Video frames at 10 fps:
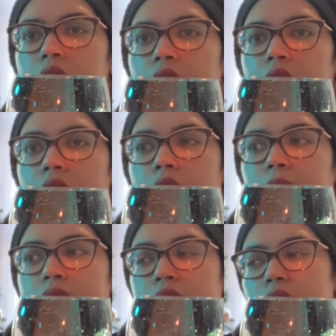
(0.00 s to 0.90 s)

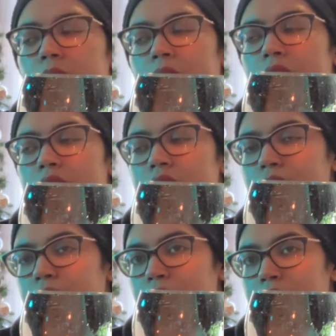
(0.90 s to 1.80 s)
Um, because you keep on
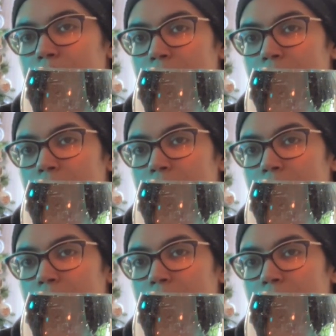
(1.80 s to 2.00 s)
asking for some